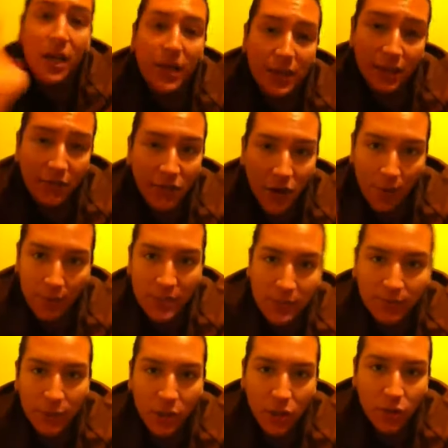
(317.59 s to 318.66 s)
Leave comments
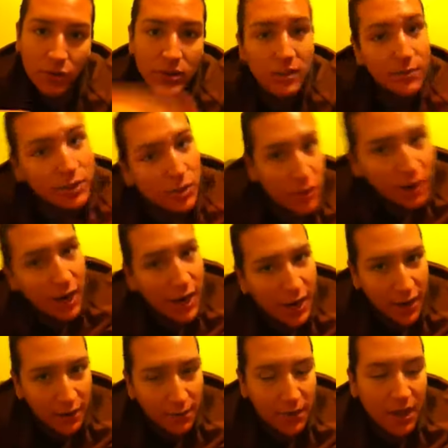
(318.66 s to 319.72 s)
below,
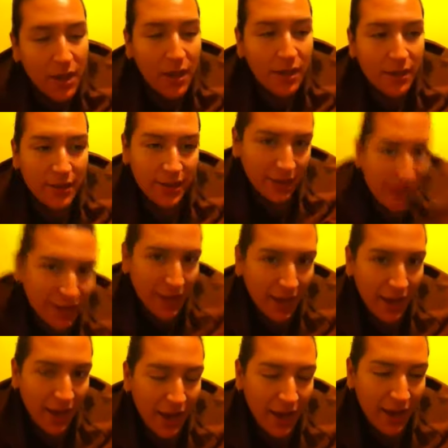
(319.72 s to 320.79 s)
subscribe, the Daily
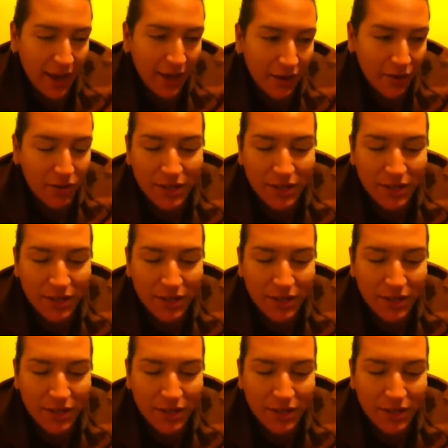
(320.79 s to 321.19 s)
Drag,